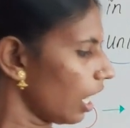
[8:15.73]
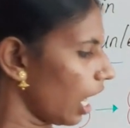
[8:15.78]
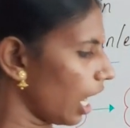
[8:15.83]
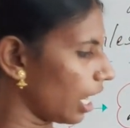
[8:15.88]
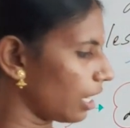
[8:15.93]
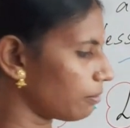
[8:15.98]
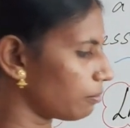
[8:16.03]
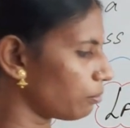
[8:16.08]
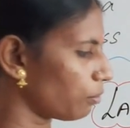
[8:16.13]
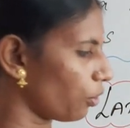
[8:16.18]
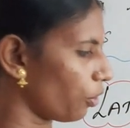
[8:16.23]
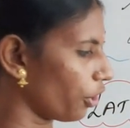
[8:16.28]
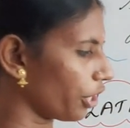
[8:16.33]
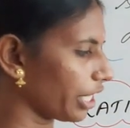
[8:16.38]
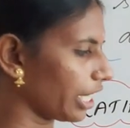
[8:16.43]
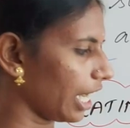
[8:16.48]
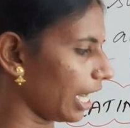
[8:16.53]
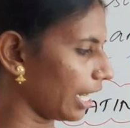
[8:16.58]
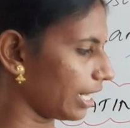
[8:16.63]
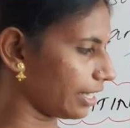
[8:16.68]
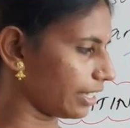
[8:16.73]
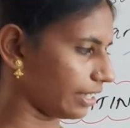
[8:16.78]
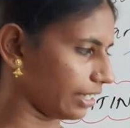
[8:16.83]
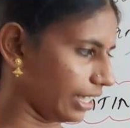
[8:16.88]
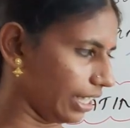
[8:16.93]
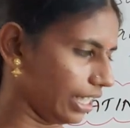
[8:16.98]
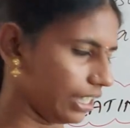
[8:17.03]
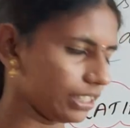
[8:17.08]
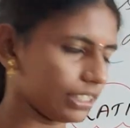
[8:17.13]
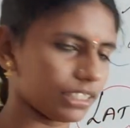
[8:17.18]
and body at
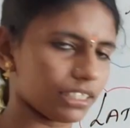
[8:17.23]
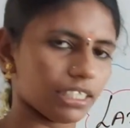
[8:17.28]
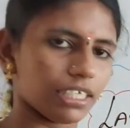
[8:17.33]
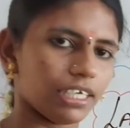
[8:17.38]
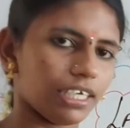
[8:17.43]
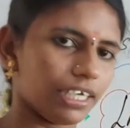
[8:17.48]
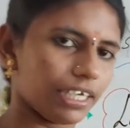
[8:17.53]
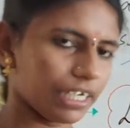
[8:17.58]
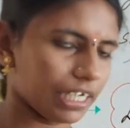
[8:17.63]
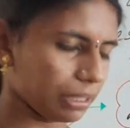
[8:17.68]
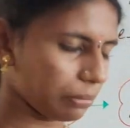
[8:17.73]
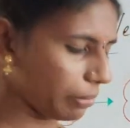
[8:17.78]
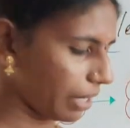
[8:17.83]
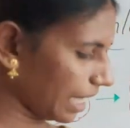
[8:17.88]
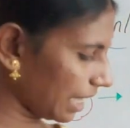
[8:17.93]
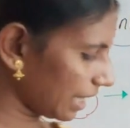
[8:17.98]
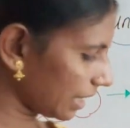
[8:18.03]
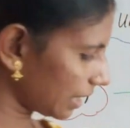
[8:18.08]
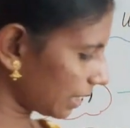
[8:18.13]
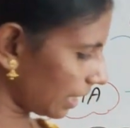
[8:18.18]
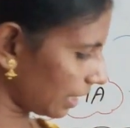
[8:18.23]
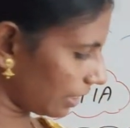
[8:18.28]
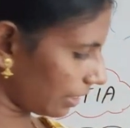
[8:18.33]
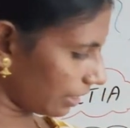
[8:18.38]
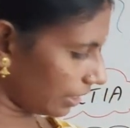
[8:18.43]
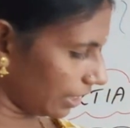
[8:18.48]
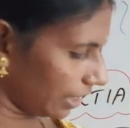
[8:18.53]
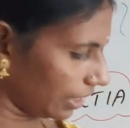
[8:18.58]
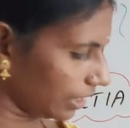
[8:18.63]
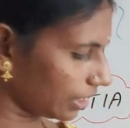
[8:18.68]
rest remains
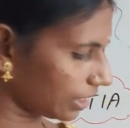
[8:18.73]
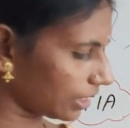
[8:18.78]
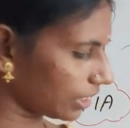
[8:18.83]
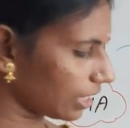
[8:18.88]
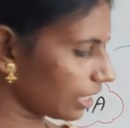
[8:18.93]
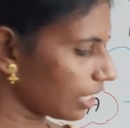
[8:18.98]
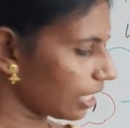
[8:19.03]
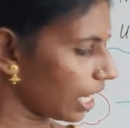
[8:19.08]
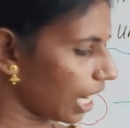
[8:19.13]
at rest